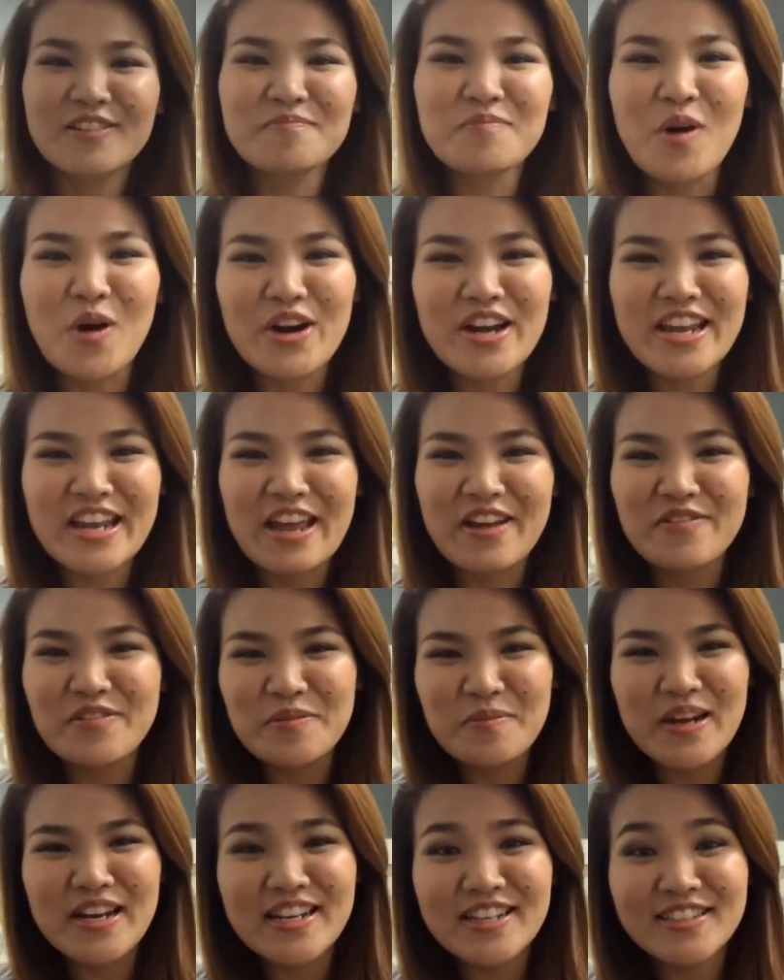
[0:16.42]
Good morning
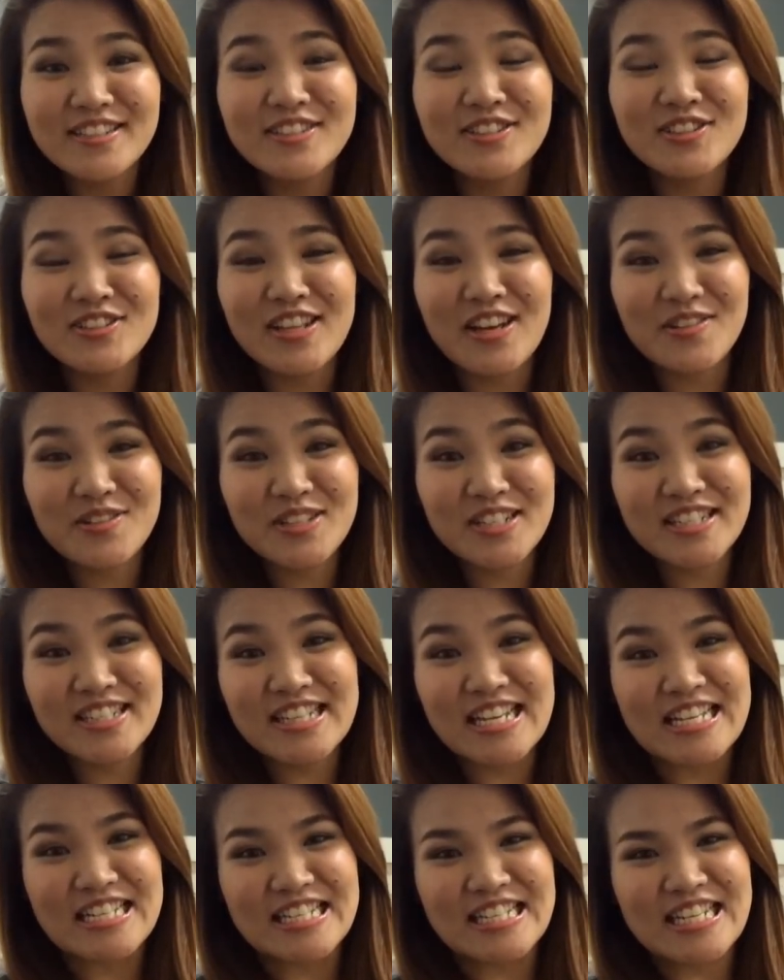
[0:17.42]
everybody, it's
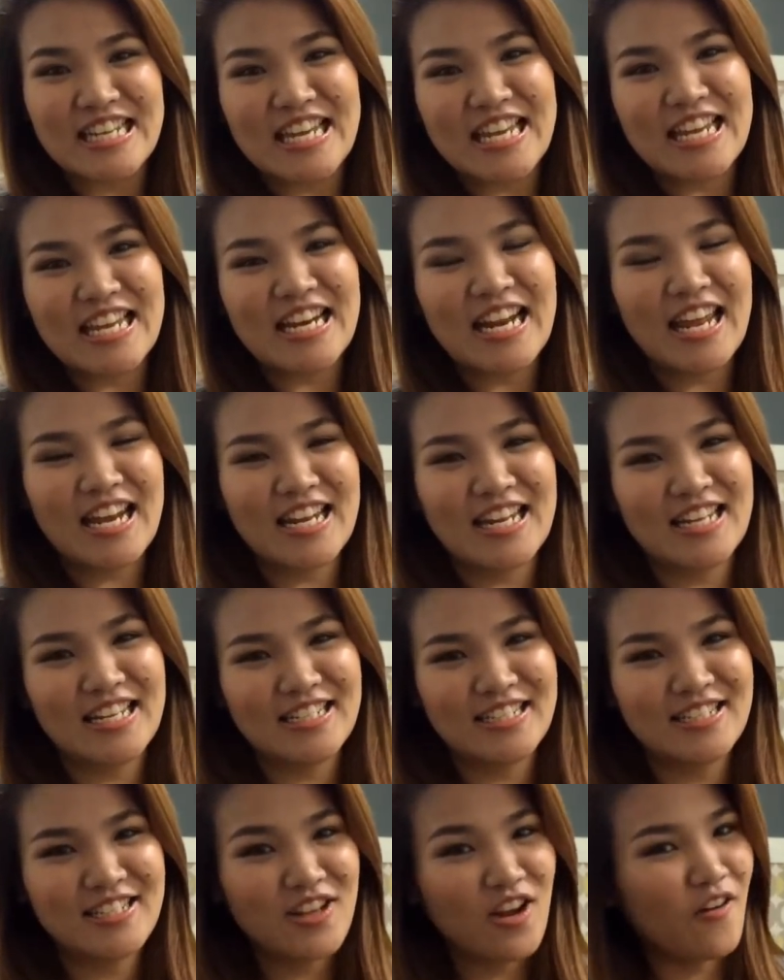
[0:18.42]
2016 and it
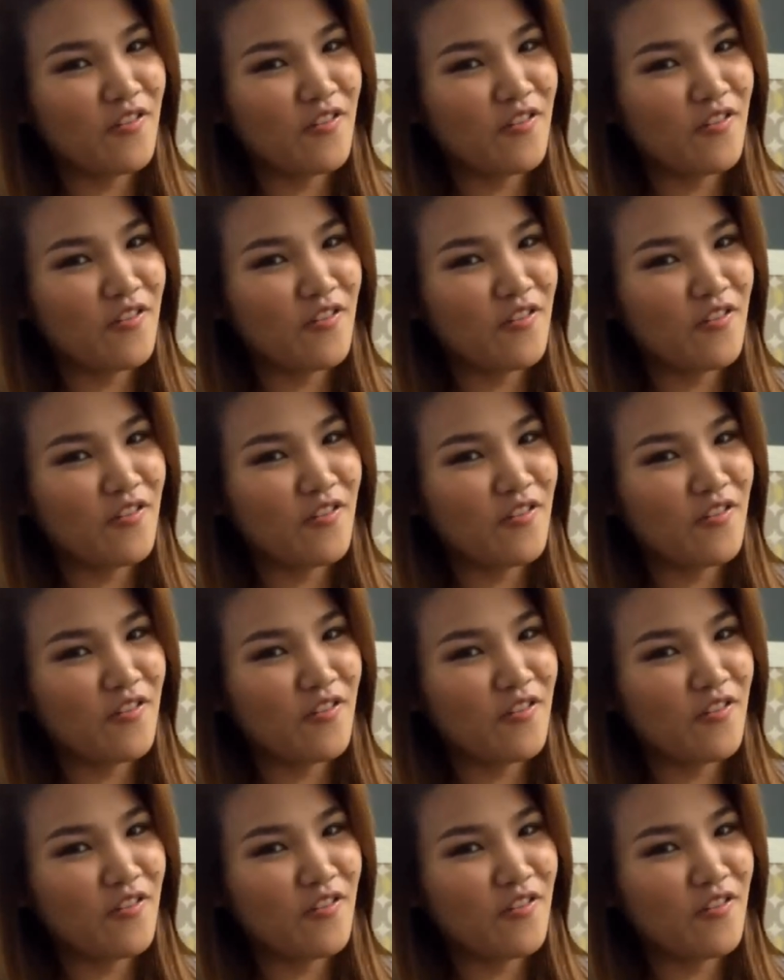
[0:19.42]
is the